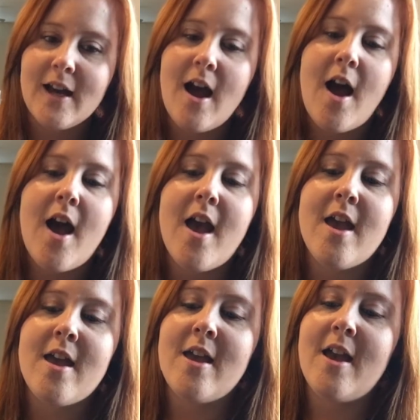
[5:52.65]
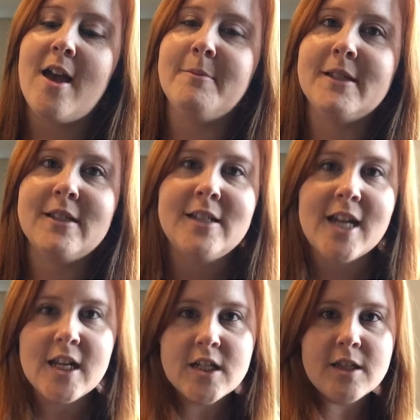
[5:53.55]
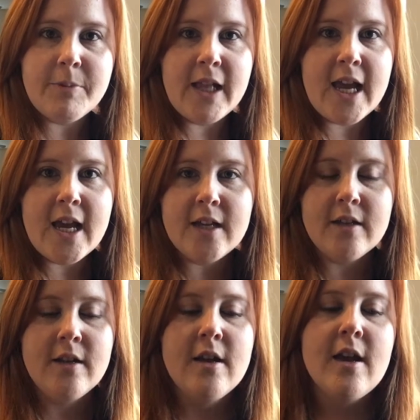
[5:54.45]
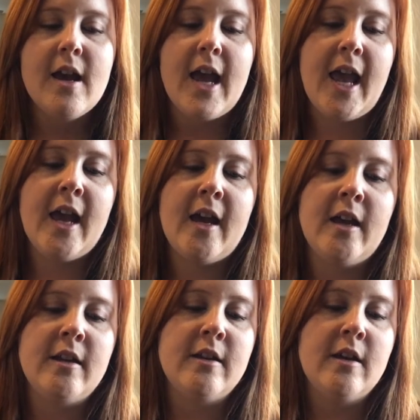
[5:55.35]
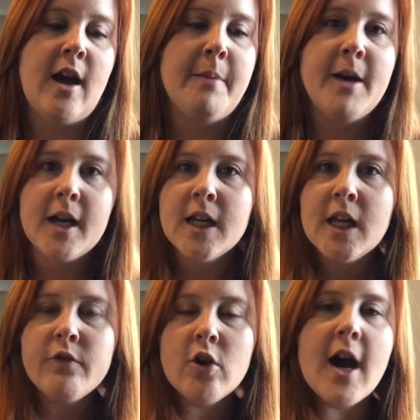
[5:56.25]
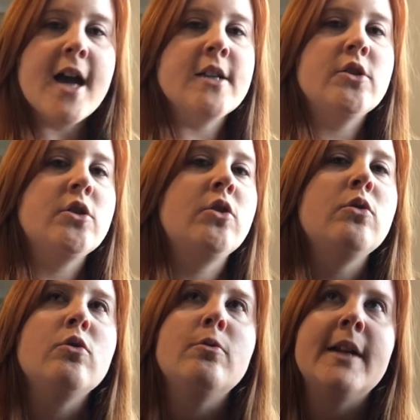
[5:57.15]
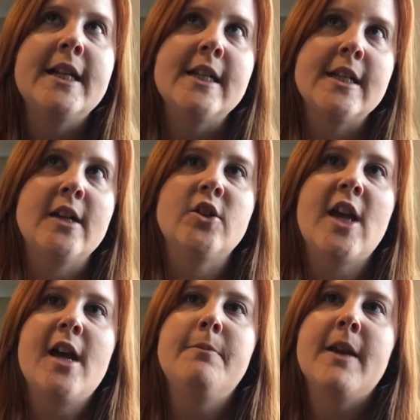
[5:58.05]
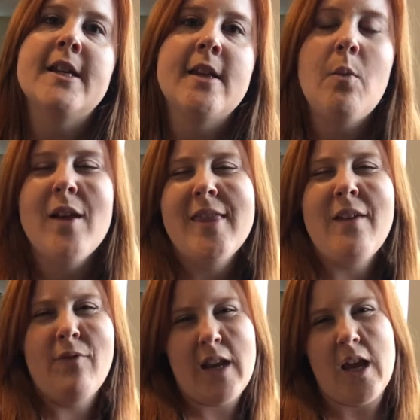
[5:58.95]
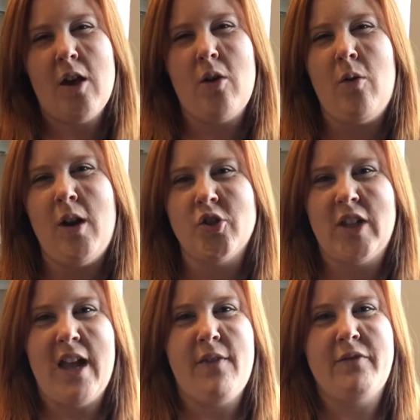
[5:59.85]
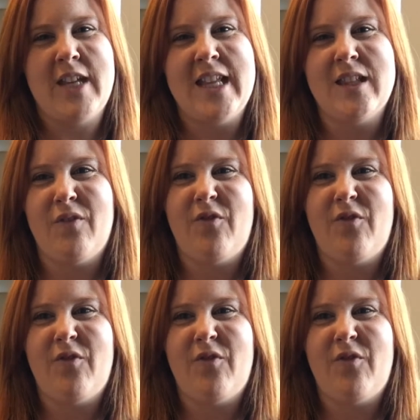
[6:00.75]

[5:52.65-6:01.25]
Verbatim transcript: I am sticking to the plan. And I'm not gonna give you guys too many details yet because I want that video on July 15th to